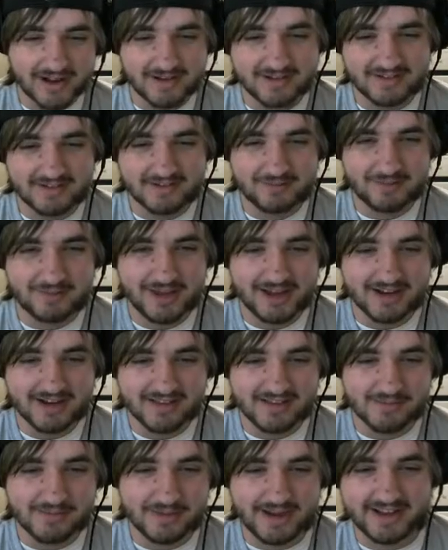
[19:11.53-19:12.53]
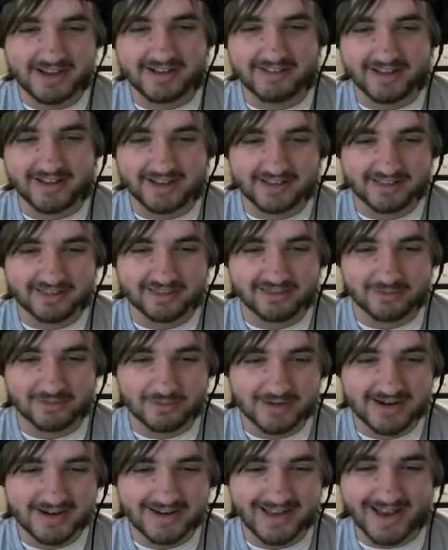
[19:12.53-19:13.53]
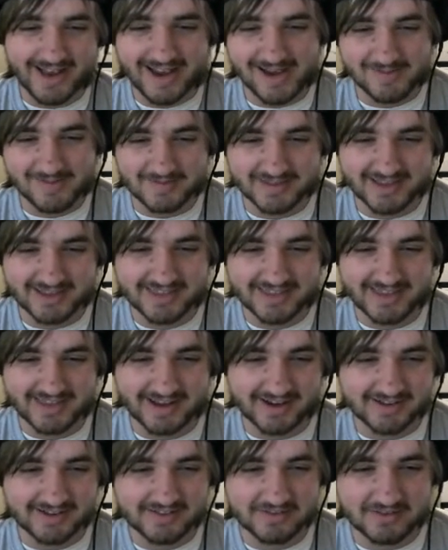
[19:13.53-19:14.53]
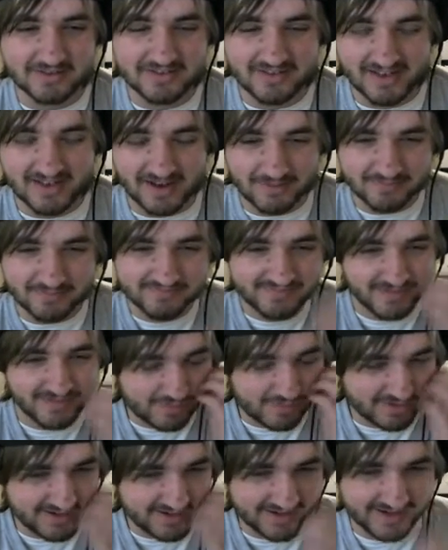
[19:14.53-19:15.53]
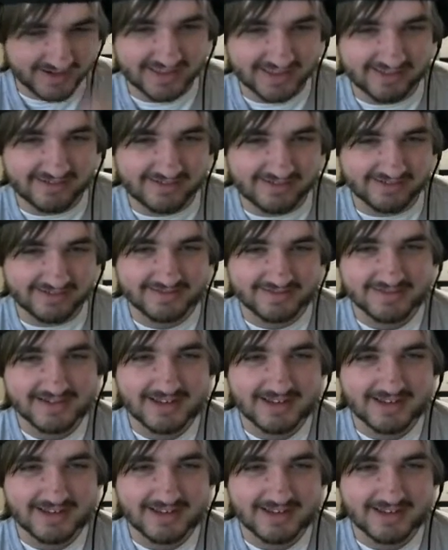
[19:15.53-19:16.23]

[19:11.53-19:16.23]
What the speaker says: just peaked the mic like 3 times, I think, so I'll put together...